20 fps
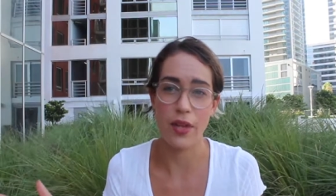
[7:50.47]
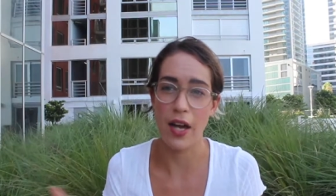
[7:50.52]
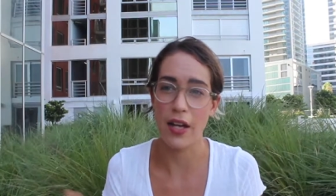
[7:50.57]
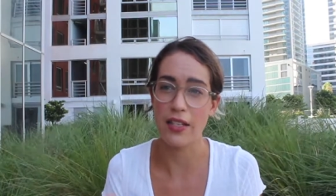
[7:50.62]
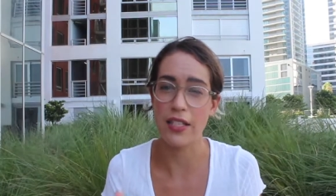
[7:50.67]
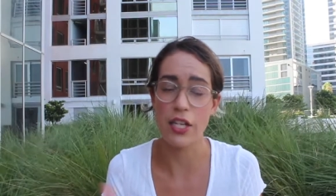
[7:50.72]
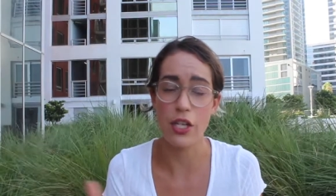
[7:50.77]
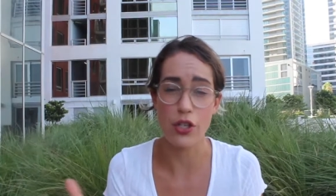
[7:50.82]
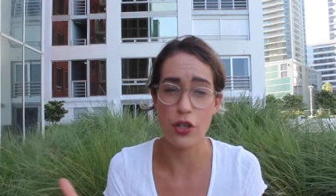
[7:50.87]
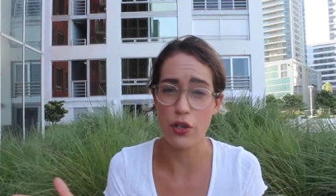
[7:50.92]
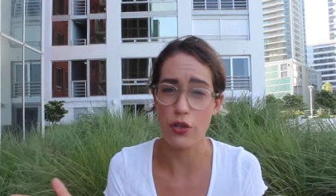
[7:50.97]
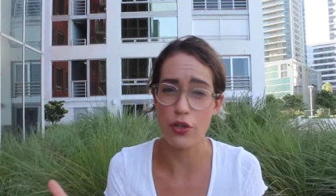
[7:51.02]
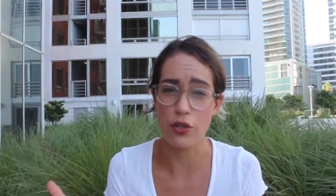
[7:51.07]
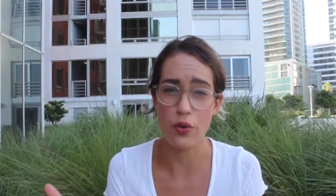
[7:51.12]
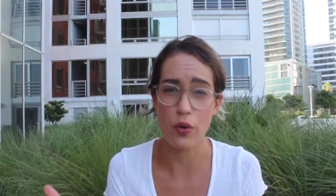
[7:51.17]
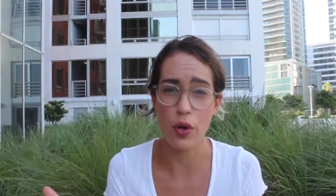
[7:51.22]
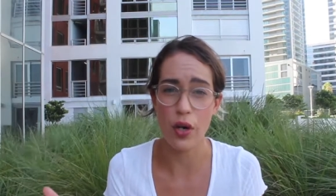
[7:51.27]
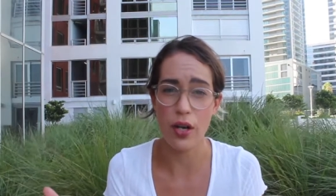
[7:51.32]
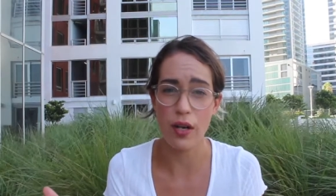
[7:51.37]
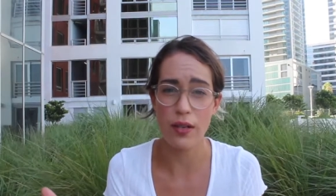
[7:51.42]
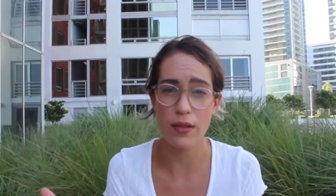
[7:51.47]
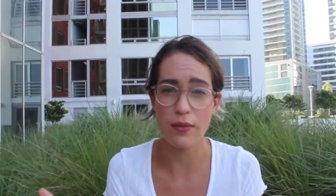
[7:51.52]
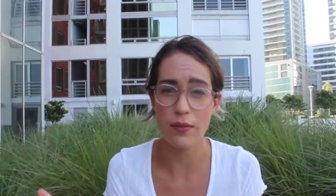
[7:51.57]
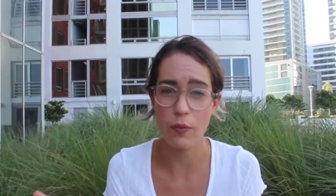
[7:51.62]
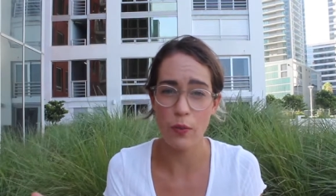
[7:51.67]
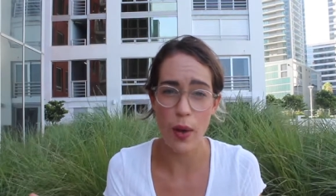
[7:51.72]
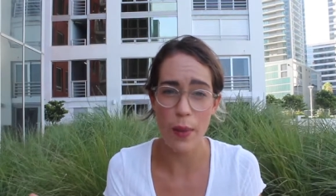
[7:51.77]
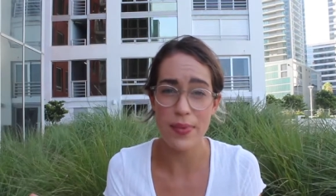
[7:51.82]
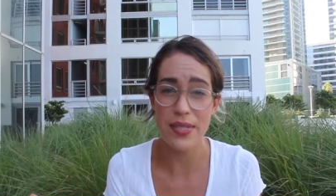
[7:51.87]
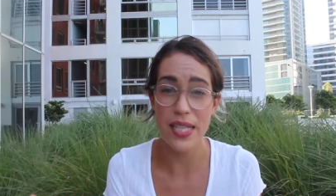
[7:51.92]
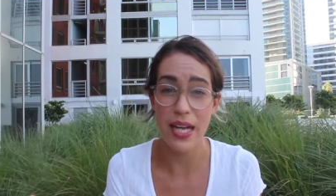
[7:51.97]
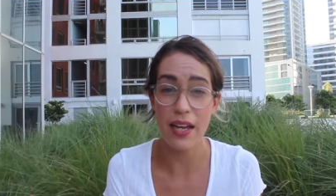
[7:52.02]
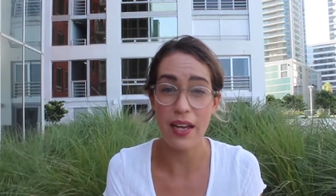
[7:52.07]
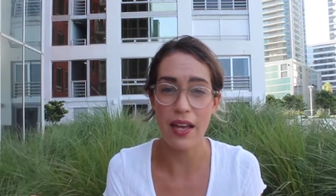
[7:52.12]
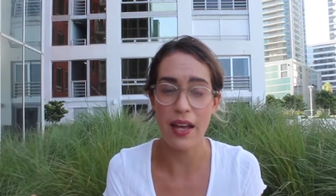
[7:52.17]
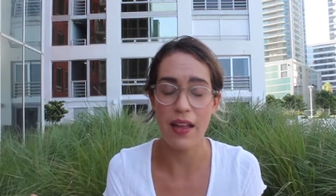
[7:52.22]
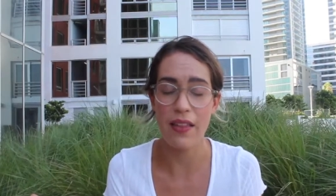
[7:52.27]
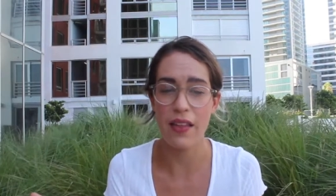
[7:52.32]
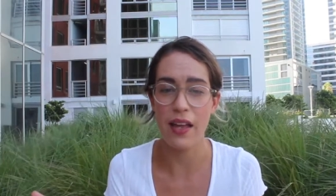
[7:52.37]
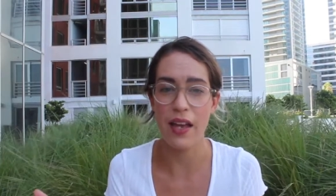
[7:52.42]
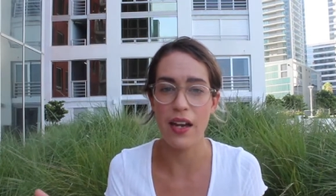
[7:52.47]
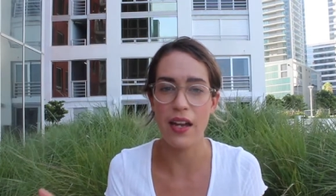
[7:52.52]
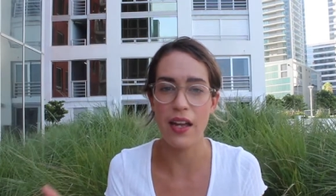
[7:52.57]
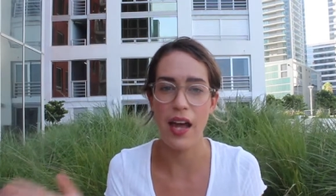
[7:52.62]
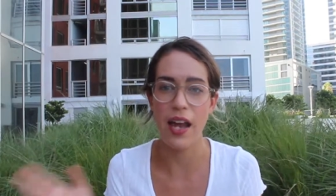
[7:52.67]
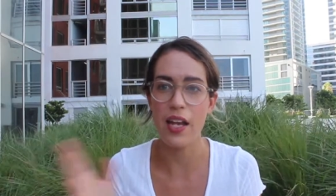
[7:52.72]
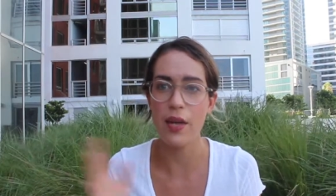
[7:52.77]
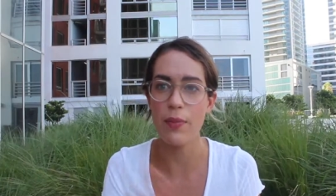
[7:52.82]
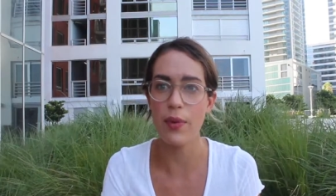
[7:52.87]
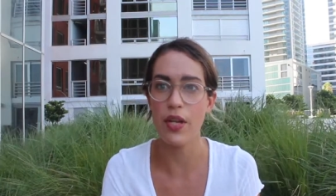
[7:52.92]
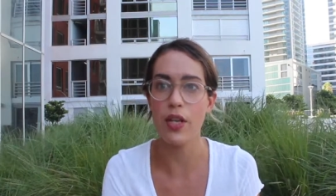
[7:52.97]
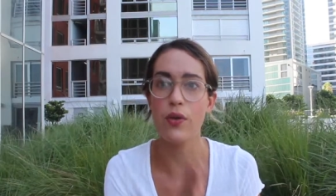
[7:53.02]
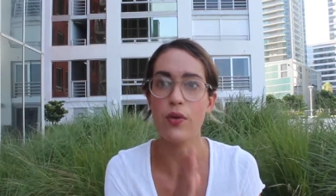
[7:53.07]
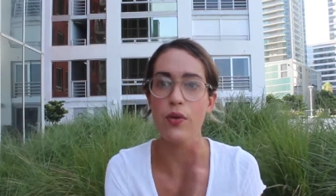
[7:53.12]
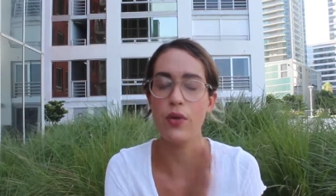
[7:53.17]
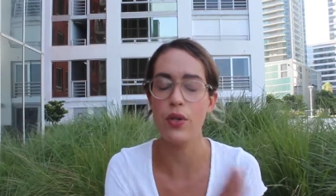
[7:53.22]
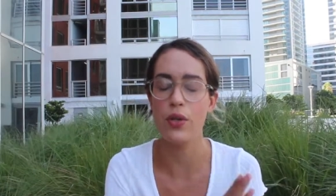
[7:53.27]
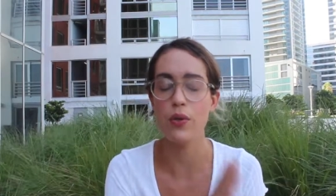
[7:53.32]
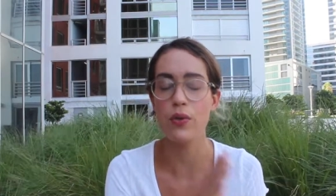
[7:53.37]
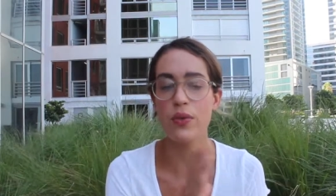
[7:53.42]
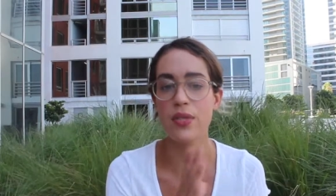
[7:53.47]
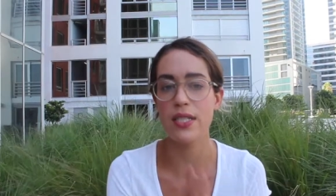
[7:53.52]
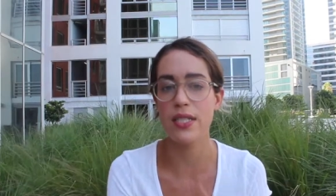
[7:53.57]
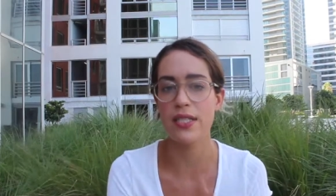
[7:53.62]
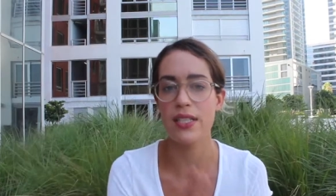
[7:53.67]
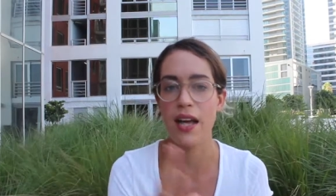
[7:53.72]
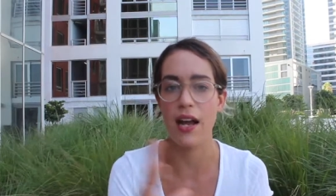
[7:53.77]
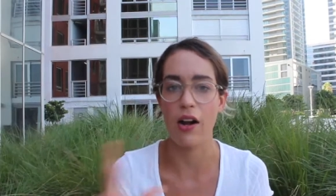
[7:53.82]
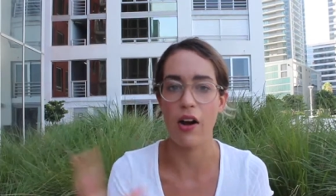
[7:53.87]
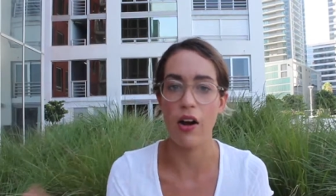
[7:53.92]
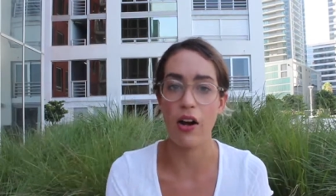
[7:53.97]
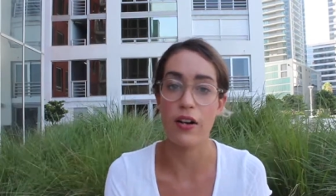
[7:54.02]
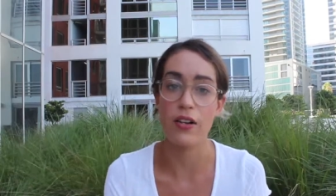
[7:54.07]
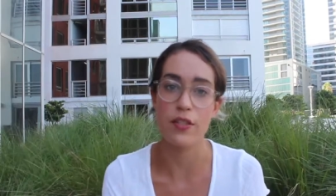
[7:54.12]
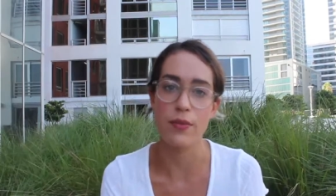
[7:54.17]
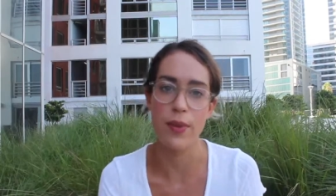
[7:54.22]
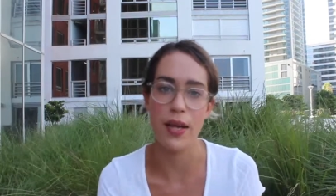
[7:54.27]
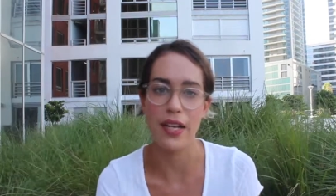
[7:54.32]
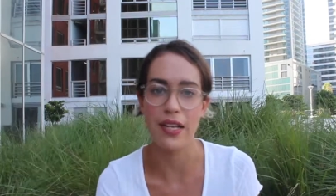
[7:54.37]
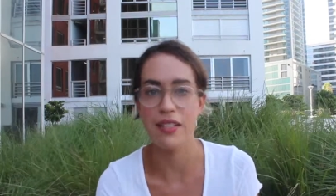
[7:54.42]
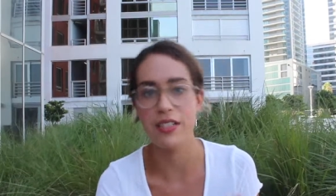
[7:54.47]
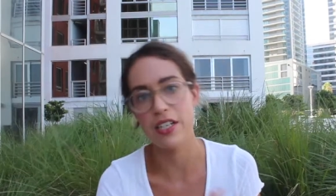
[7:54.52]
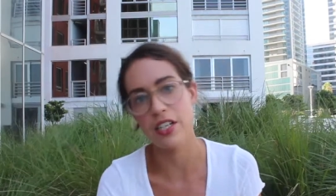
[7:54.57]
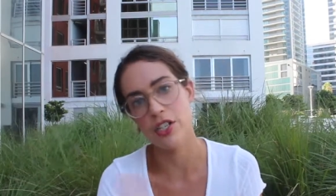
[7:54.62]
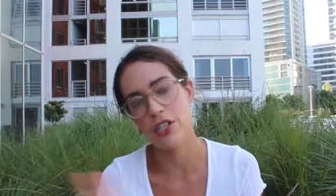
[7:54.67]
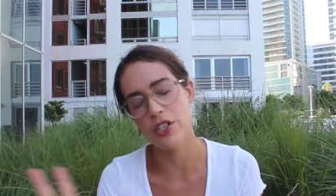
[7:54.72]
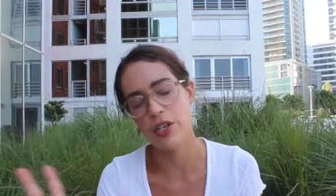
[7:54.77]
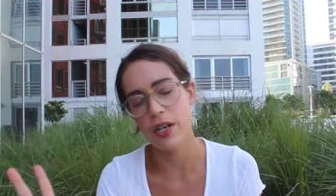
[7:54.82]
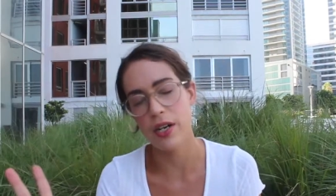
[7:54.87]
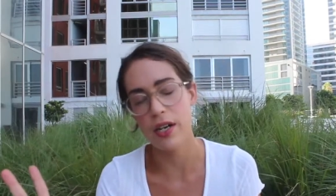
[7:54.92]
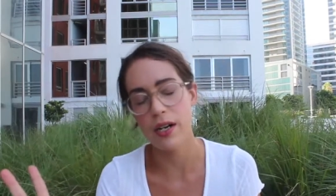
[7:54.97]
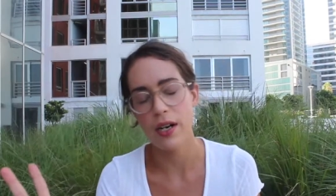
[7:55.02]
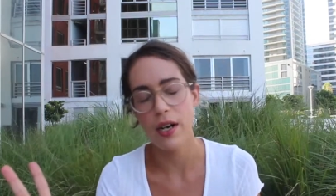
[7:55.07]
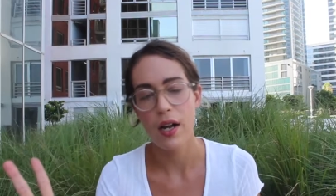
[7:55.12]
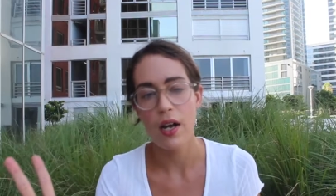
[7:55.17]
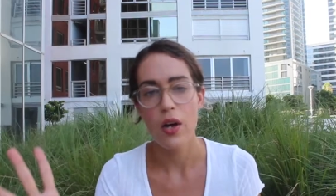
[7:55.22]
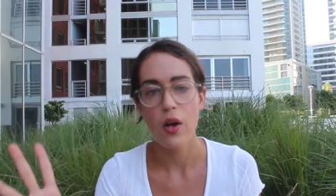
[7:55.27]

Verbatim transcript: a t-shirt store website, and then anybody who uses that art to make a t-shirt